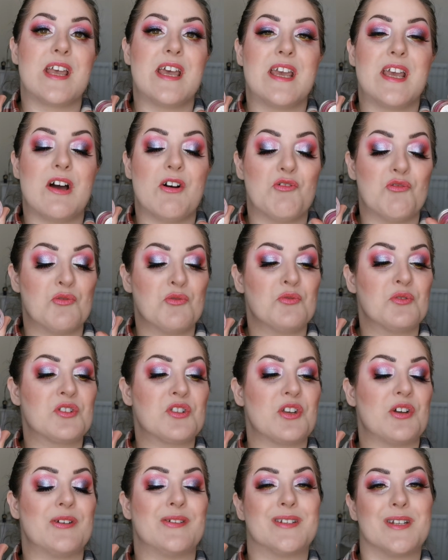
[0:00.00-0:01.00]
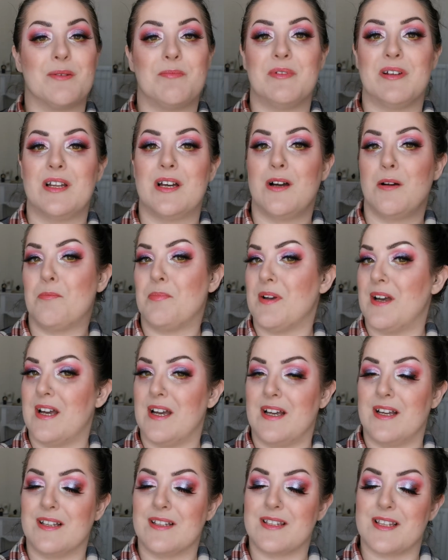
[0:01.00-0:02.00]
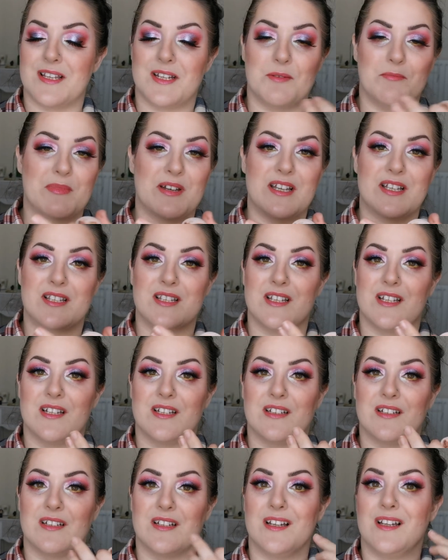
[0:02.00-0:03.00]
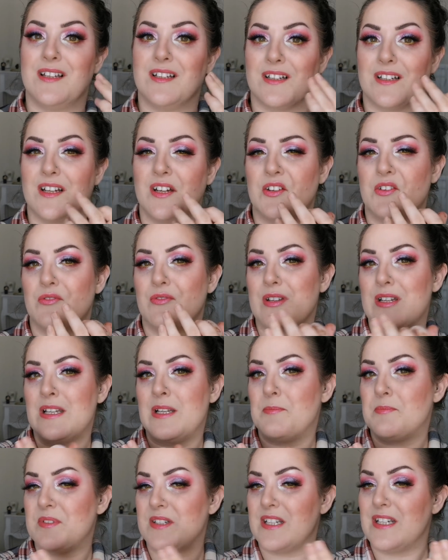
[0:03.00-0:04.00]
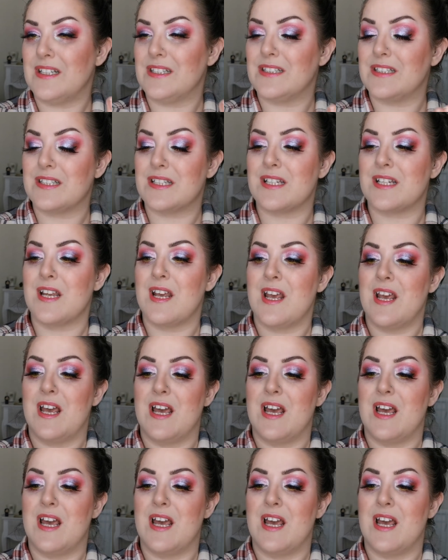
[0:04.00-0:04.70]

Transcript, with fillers: they also double up as an amazing kind of lip tint.